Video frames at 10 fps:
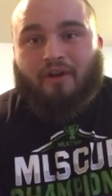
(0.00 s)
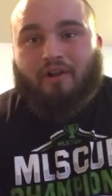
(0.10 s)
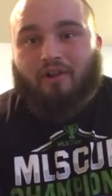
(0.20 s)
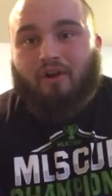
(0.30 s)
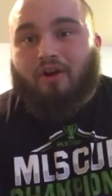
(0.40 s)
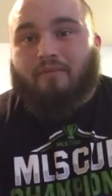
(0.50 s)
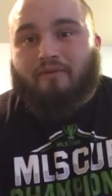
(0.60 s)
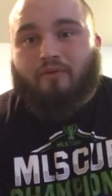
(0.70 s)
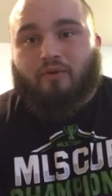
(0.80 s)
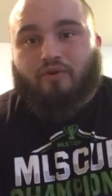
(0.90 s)
long
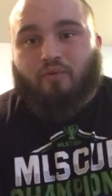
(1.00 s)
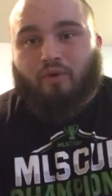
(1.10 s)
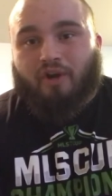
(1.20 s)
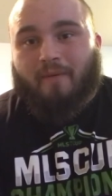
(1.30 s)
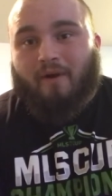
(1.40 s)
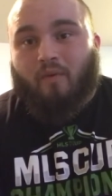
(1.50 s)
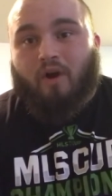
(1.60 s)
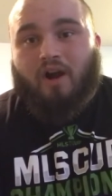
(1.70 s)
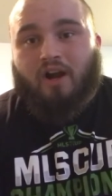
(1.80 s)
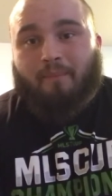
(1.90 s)
before you worry about
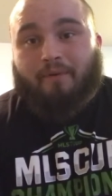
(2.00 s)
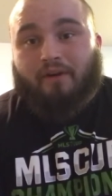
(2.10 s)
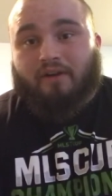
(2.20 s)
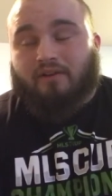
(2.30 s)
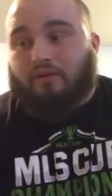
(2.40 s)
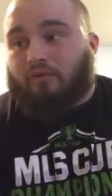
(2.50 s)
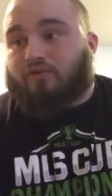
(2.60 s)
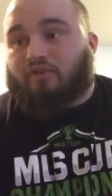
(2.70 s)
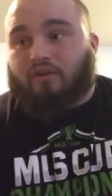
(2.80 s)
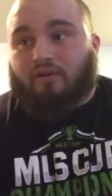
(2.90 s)
what cup you're going to use
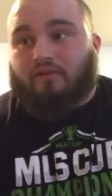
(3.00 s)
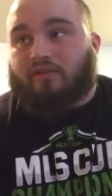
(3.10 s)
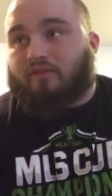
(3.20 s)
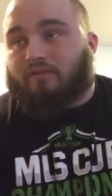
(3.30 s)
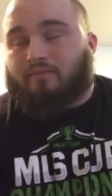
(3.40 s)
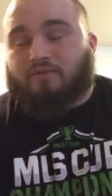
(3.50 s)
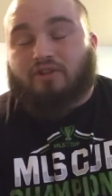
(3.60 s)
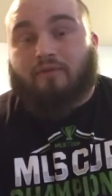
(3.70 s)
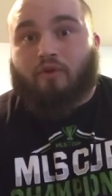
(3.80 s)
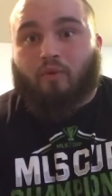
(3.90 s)
to, to
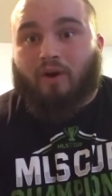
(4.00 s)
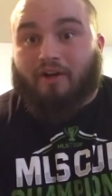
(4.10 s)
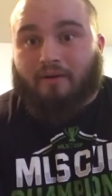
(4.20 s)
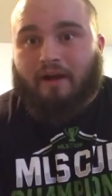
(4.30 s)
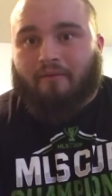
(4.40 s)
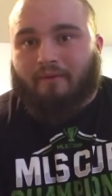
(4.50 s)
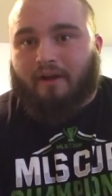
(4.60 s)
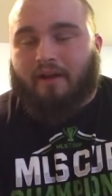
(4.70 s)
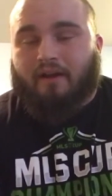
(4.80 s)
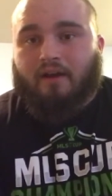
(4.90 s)
shovel the water out,
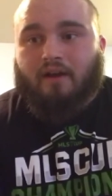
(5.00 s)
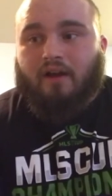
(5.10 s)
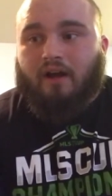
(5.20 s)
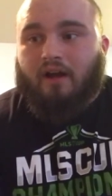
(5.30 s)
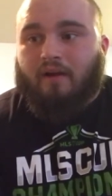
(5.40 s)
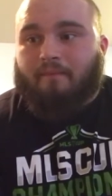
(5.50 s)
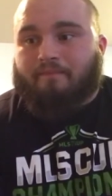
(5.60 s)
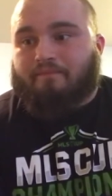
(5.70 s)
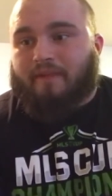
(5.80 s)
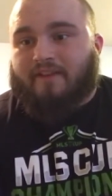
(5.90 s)
right? Um,
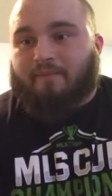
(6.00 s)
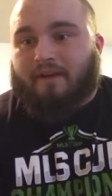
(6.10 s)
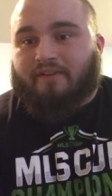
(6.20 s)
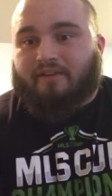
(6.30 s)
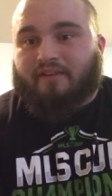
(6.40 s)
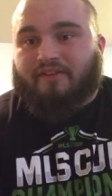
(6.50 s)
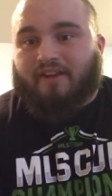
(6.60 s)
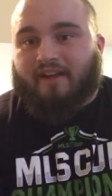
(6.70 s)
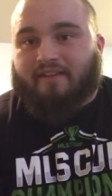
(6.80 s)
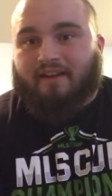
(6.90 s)
that's basically
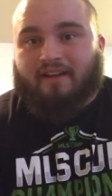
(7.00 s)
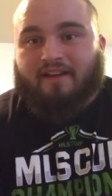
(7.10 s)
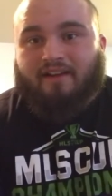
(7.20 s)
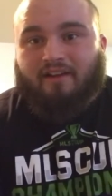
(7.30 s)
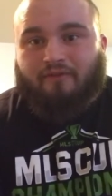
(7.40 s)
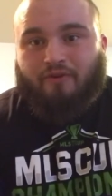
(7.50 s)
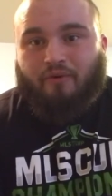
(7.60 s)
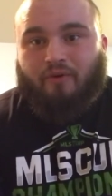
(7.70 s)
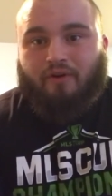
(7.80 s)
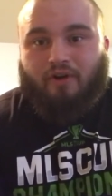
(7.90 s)
saying that if
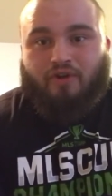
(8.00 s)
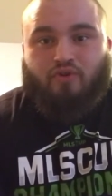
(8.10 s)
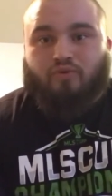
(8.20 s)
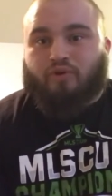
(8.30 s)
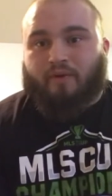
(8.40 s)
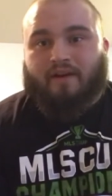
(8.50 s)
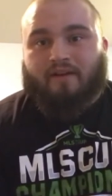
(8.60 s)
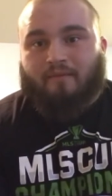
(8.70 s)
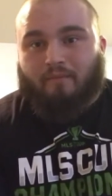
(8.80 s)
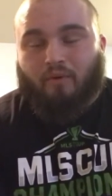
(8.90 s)
you're
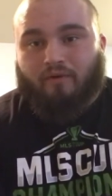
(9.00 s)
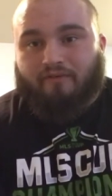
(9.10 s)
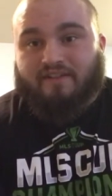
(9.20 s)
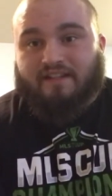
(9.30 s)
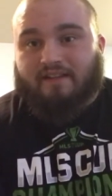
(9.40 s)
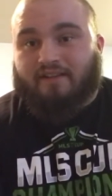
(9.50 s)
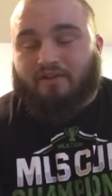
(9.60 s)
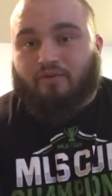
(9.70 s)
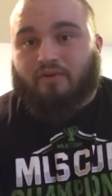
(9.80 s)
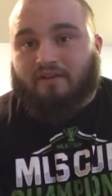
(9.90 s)
accruing more fatigue than
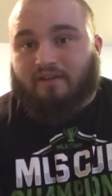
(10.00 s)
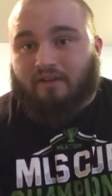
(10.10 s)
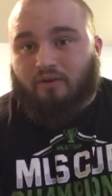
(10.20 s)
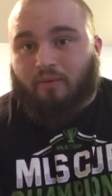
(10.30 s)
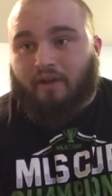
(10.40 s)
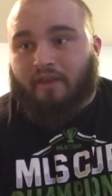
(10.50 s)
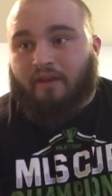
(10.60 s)
you can deal with,